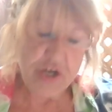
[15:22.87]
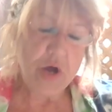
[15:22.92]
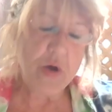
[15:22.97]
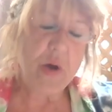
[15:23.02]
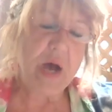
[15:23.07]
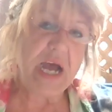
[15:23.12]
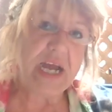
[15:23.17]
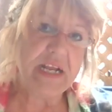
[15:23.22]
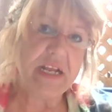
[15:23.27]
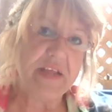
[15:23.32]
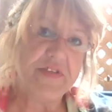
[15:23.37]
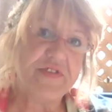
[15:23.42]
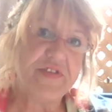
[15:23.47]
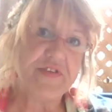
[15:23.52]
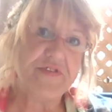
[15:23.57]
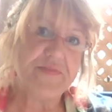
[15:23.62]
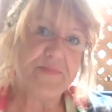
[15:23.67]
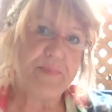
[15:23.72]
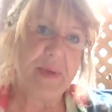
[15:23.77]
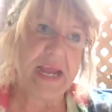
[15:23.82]
know,
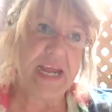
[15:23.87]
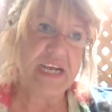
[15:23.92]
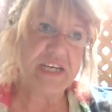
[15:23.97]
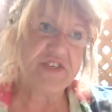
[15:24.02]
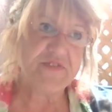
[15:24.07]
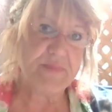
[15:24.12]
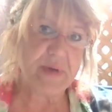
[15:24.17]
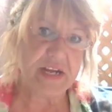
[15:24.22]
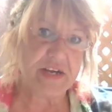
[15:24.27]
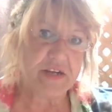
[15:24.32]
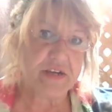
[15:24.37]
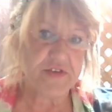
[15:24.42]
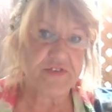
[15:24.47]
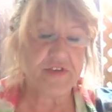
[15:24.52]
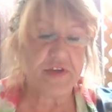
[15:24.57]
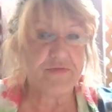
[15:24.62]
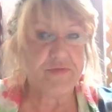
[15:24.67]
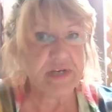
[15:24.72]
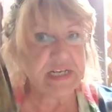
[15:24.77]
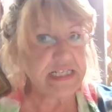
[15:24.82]
this Page of Pentacles,
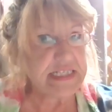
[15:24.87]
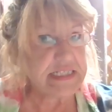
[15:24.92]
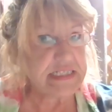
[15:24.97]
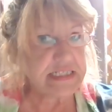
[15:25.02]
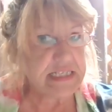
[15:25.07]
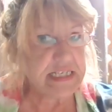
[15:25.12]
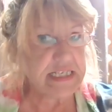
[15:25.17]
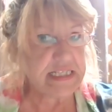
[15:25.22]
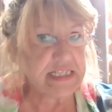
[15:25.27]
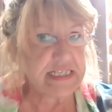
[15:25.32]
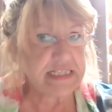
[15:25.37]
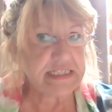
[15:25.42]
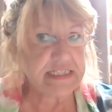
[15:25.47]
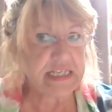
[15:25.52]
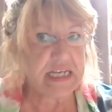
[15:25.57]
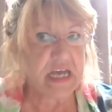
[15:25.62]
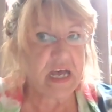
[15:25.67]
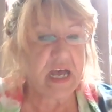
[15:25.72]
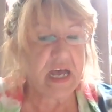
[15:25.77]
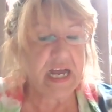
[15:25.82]
I really see this
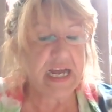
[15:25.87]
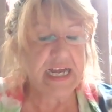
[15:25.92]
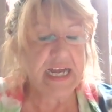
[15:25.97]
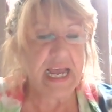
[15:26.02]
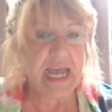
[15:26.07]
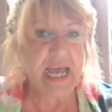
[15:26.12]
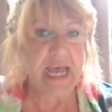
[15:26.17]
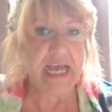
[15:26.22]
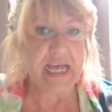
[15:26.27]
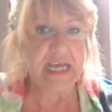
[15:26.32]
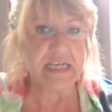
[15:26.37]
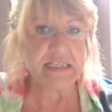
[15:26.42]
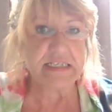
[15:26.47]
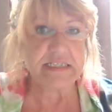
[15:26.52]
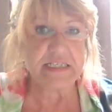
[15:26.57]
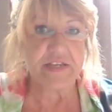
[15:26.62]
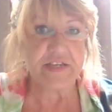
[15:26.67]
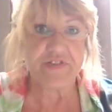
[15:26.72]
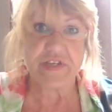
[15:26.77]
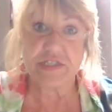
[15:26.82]
guy
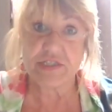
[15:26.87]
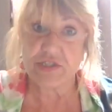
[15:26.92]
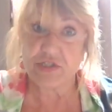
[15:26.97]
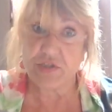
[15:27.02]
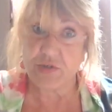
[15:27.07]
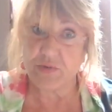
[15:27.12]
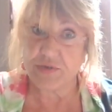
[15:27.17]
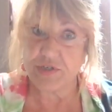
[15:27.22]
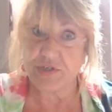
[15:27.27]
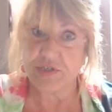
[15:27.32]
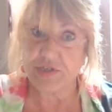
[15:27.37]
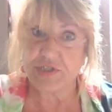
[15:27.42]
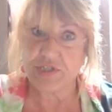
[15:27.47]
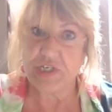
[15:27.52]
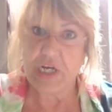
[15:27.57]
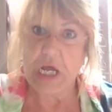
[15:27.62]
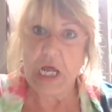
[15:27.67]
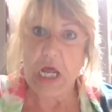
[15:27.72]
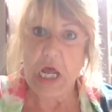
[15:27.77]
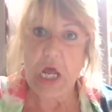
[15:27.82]
as the student
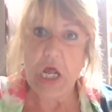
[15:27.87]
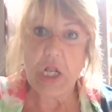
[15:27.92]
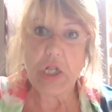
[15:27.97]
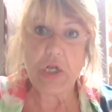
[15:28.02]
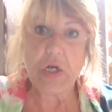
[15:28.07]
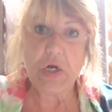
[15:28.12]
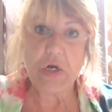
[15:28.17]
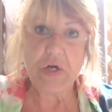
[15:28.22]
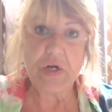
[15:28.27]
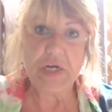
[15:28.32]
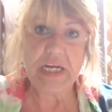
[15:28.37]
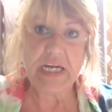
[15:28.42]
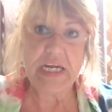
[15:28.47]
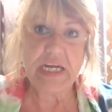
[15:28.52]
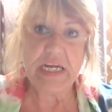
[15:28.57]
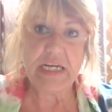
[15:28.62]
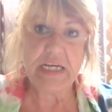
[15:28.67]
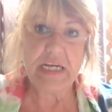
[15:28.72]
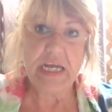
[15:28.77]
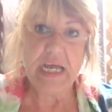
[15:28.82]

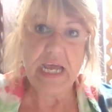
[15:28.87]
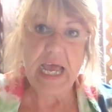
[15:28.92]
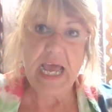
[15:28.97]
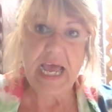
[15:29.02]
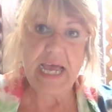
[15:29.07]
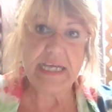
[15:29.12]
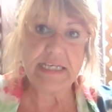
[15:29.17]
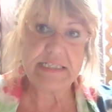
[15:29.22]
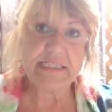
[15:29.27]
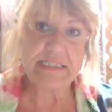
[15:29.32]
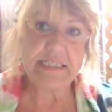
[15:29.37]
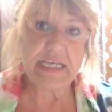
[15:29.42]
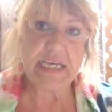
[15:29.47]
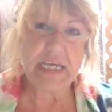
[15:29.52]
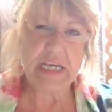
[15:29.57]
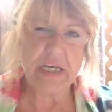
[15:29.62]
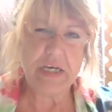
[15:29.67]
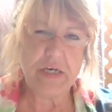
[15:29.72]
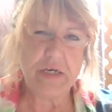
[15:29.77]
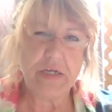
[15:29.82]
learning a
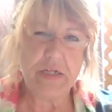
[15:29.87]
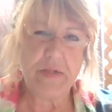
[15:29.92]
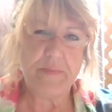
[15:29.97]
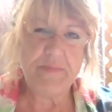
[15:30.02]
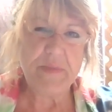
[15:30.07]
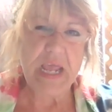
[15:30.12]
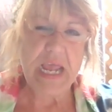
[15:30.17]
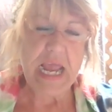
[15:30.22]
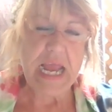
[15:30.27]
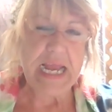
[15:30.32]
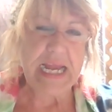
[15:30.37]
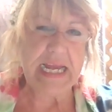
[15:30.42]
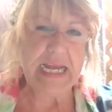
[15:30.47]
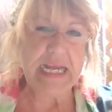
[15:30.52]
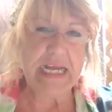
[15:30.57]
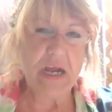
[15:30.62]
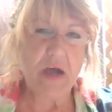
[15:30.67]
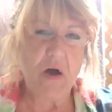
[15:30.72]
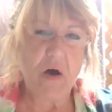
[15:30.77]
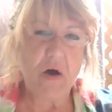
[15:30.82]
skill.
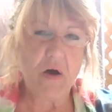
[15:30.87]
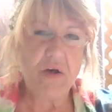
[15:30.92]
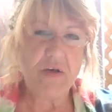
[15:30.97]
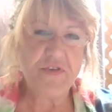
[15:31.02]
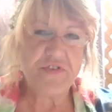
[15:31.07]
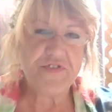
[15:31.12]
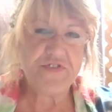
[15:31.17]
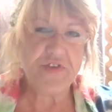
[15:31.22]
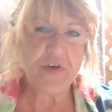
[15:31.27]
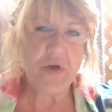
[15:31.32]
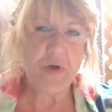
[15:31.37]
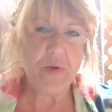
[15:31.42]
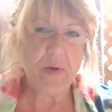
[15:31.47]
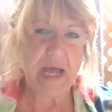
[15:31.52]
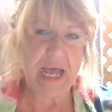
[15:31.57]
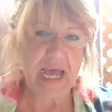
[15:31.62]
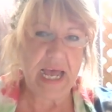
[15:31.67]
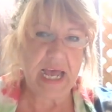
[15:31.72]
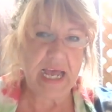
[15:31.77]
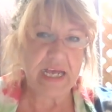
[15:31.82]
He also
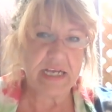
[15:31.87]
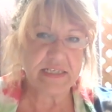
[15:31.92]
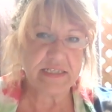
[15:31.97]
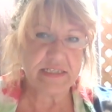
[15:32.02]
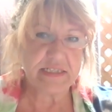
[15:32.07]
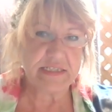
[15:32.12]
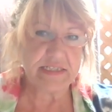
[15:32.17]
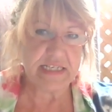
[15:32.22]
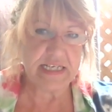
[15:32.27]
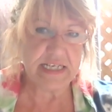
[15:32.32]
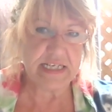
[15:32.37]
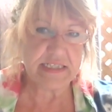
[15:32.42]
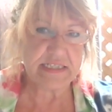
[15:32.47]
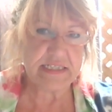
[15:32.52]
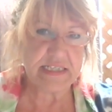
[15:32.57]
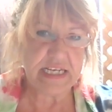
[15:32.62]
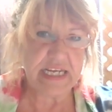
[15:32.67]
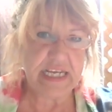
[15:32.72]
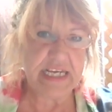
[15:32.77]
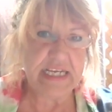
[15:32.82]
has
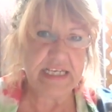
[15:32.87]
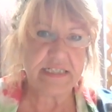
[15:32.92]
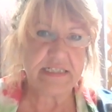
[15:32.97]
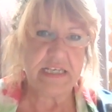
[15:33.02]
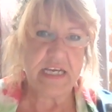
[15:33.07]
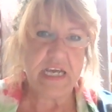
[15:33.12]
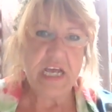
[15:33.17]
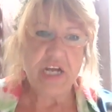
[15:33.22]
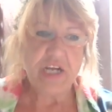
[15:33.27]
this, he's